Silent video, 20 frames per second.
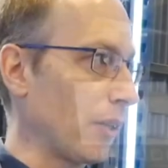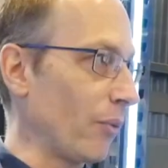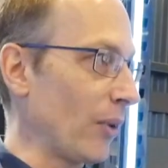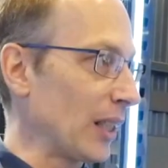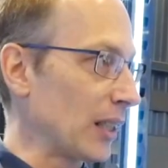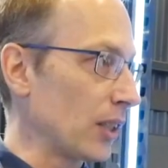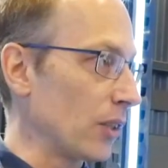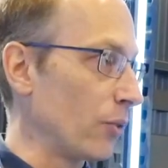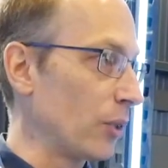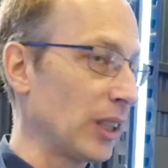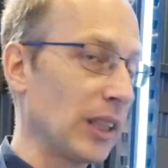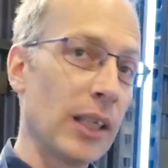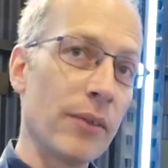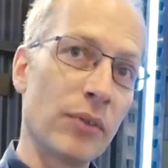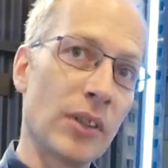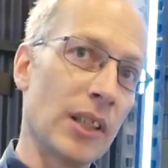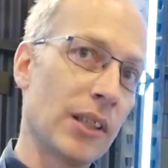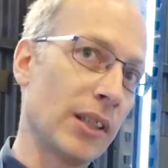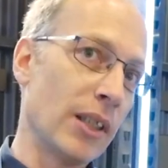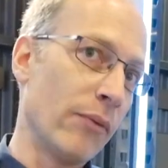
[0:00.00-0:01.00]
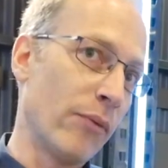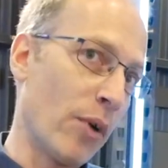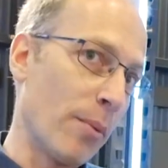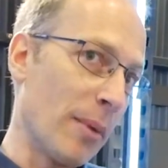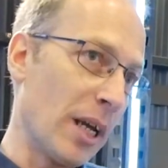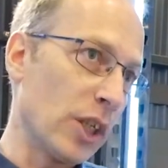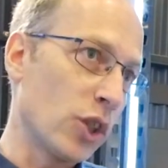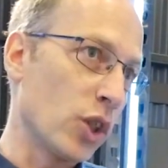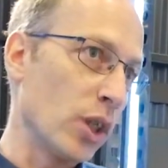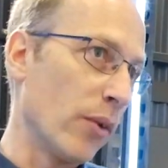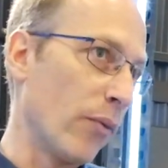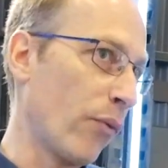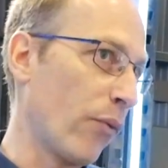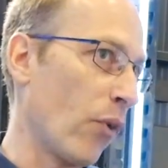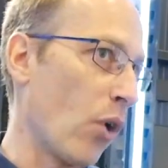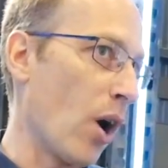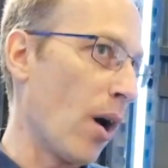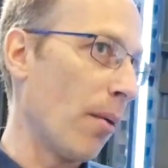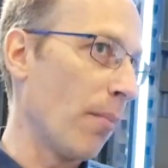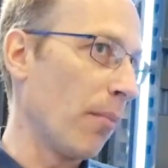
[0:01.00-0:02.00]
re receives this information
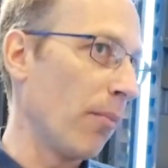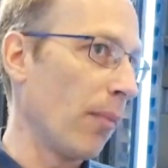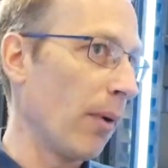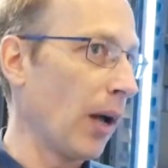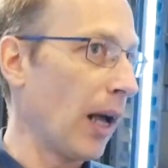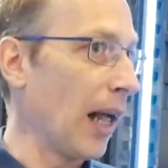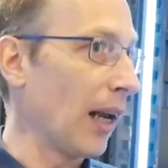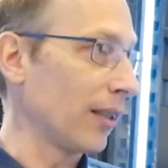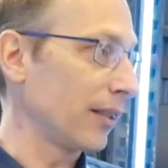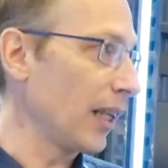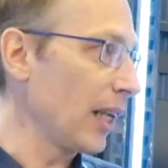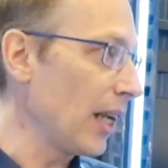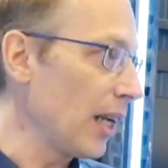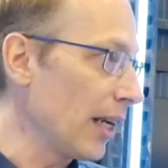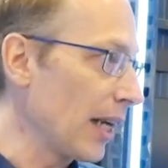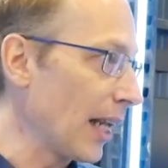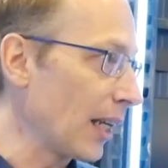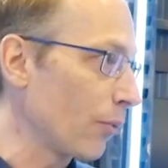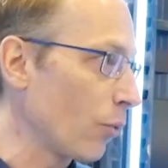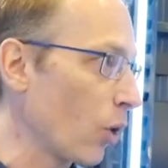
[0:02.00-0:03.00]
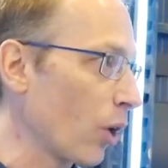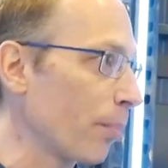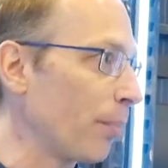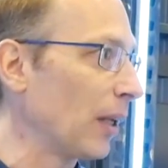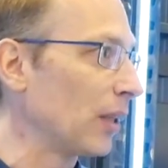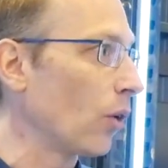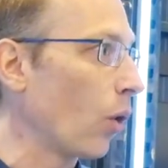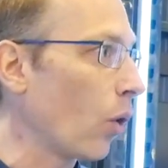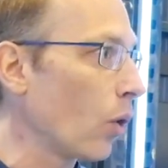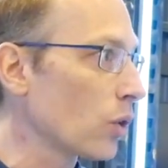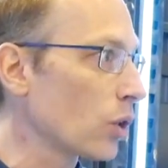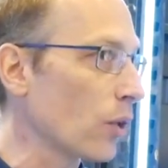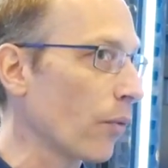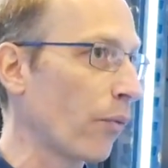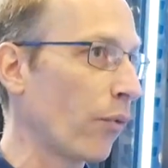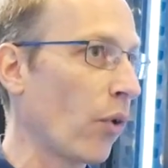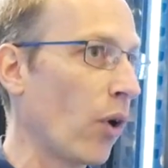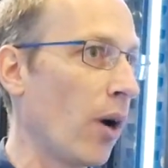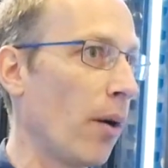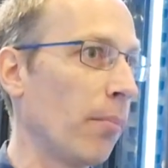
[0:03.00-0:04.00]
from LTE network, but also
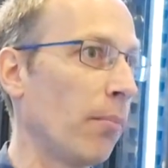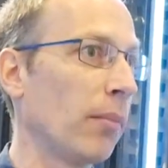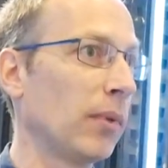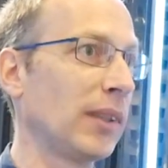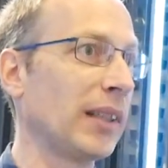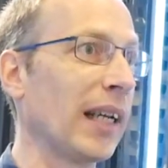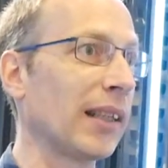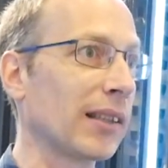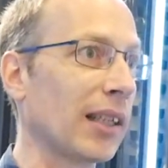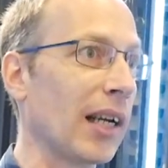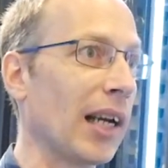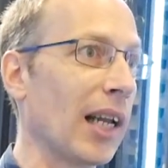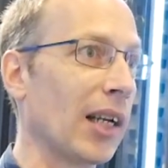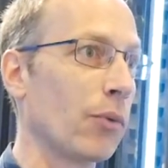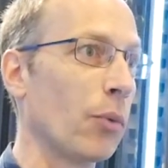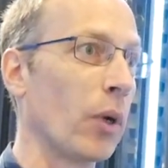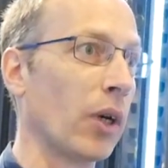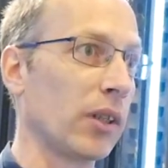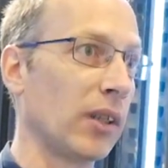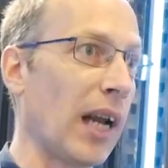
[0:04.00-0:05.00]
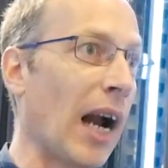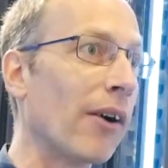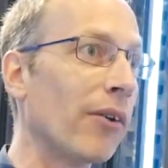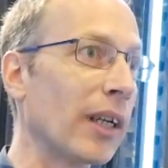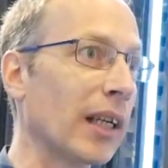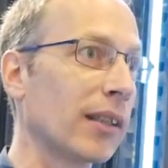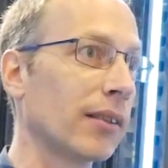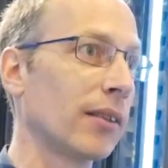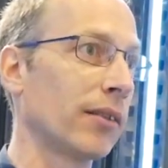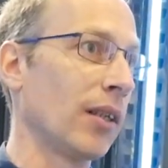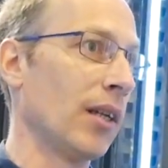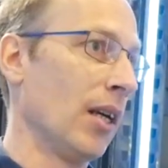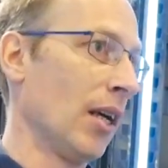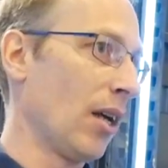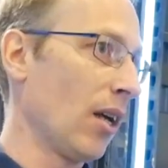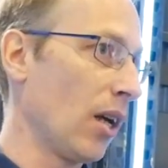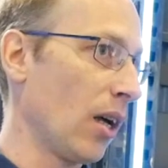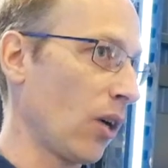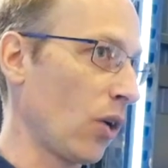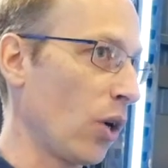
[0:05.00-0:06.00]
from Tetra network, direct
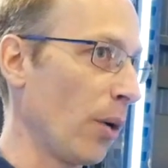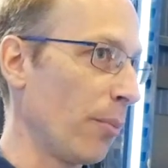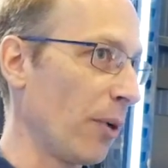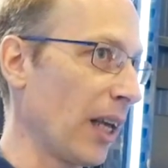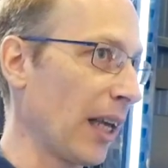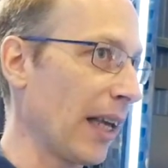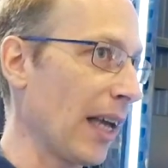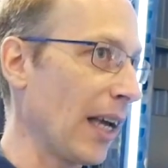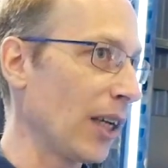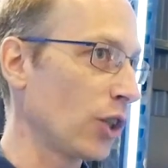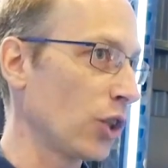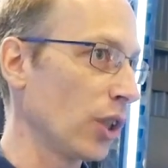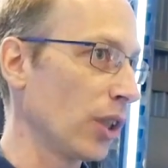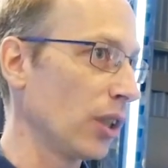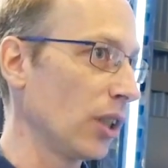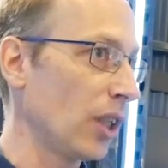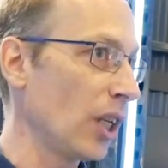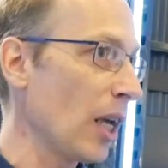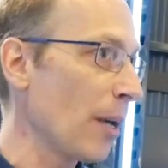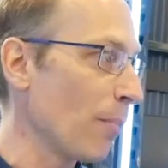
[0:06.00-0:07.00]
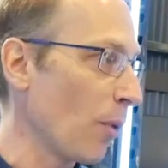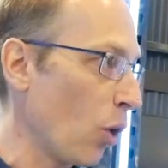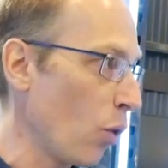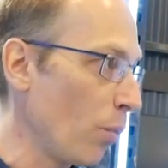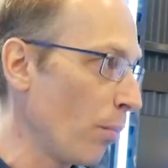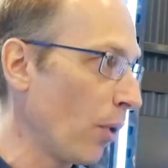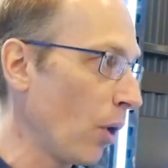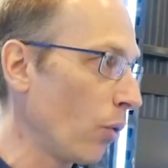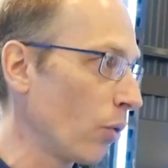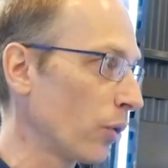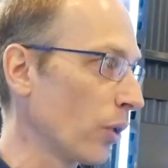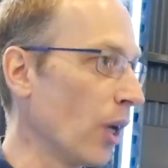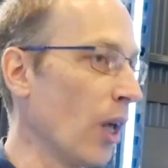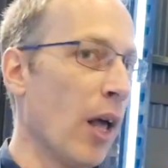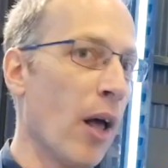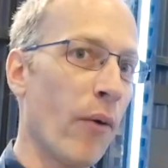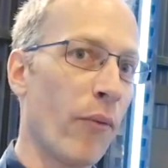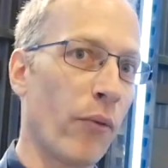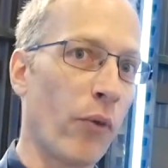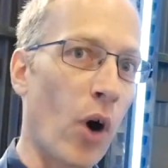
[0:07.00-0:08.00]
uh, communication, DMO mode,
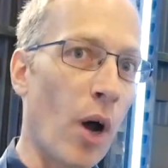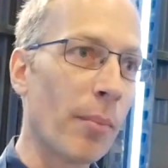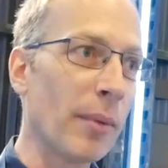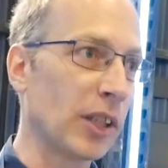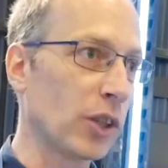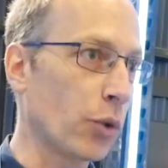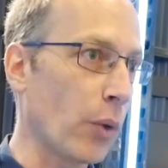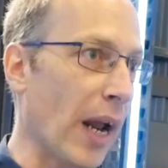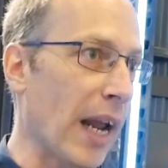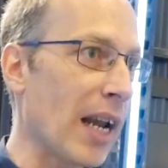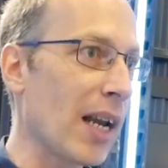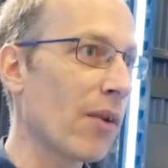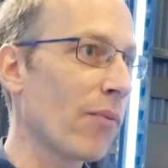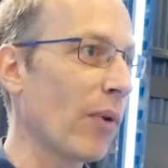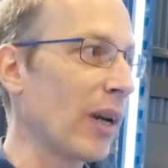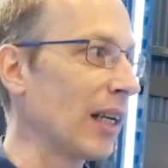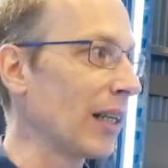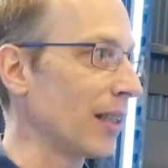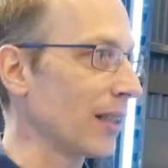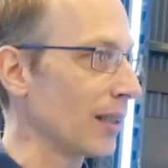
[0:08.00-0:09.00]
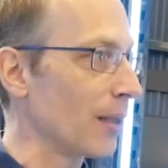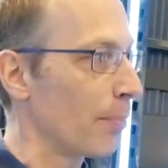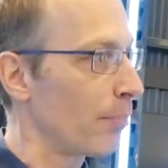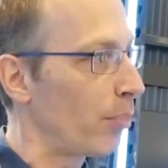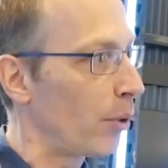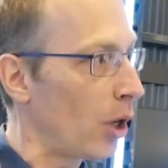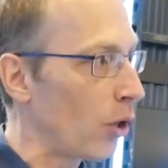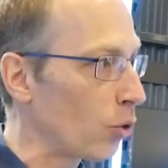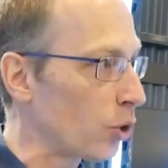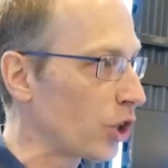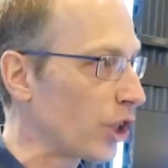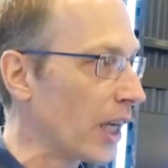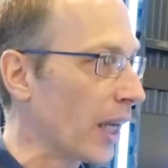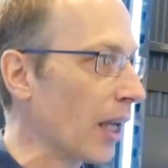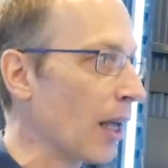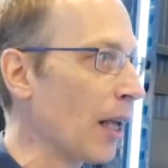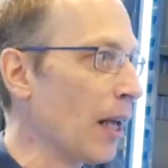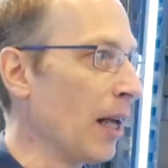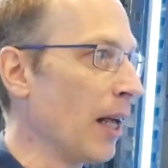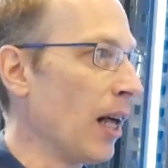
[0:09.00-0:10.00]
from a train when it is approaching.
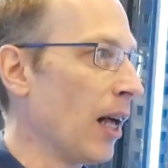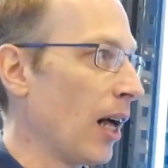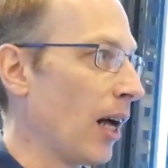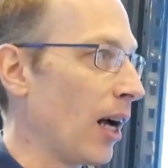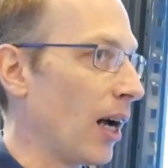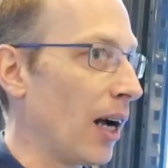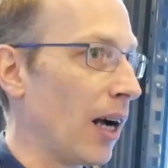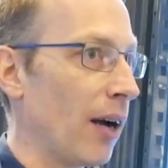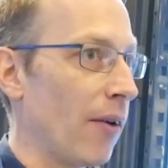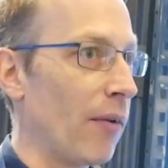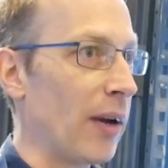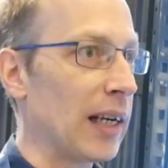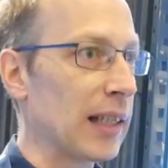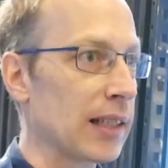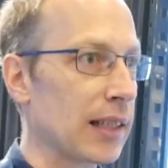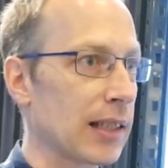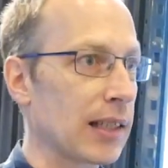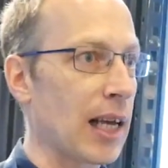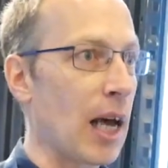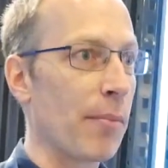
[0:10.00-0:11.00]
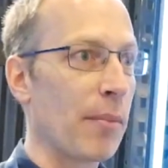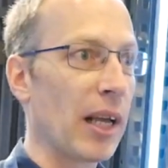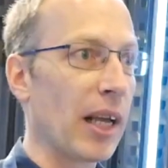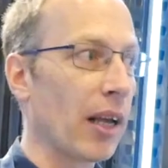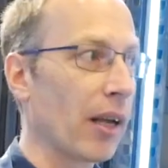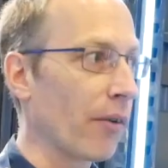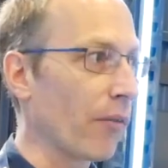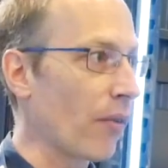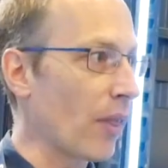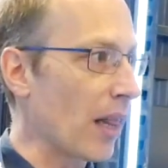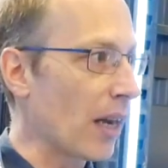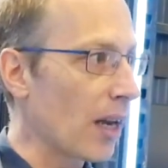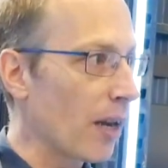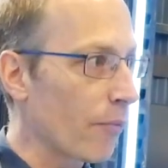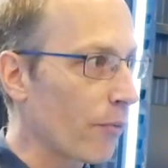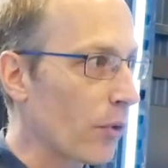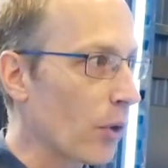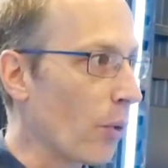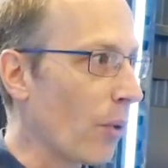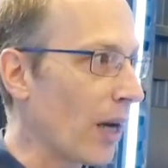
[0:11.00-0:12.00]
Uh, when it's coming within a
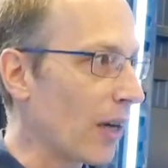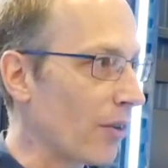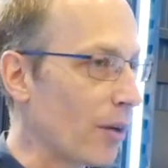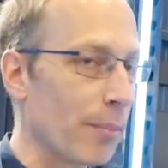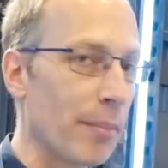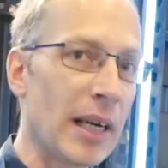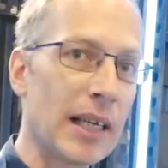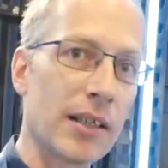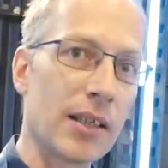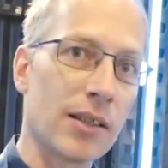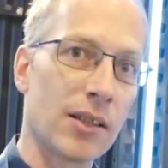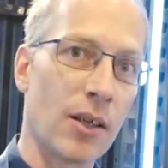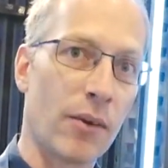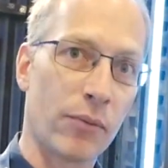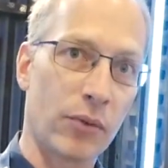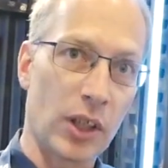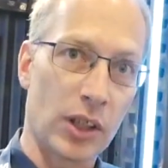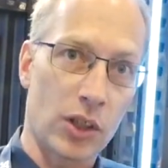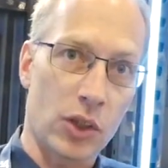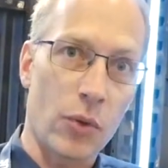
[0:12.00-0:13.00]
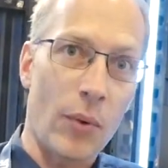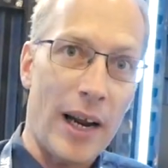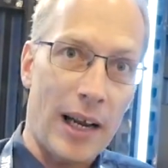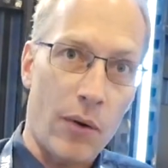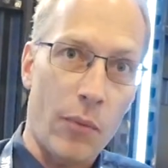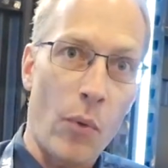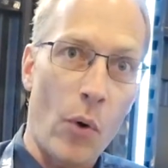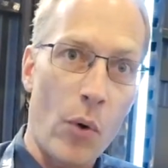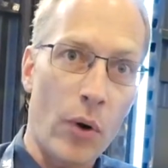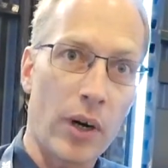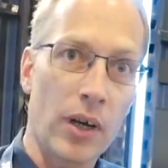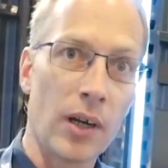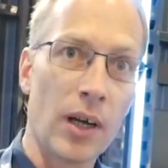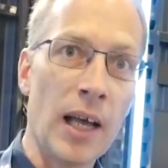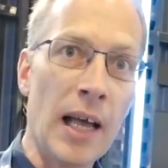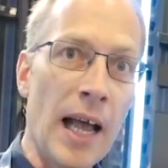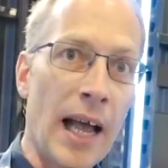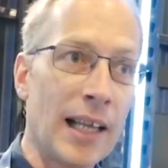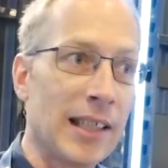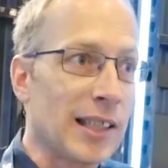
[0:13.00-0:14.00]
few hundred meters of the track worker,
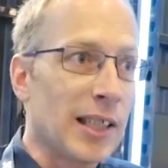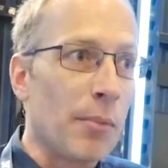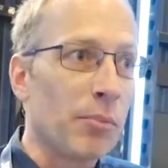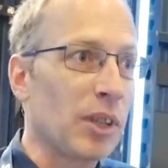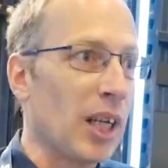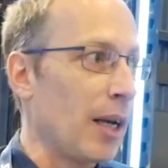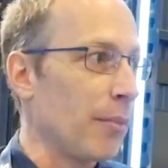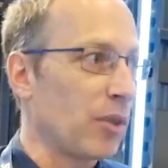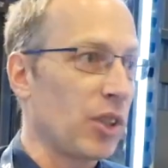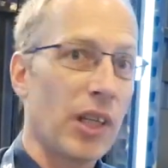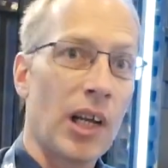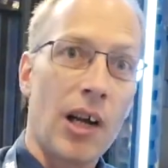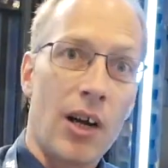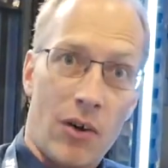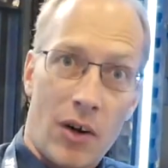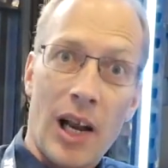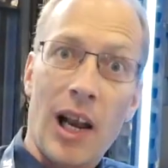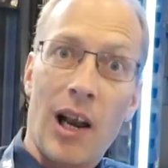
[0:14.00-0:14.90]
and sometimes they are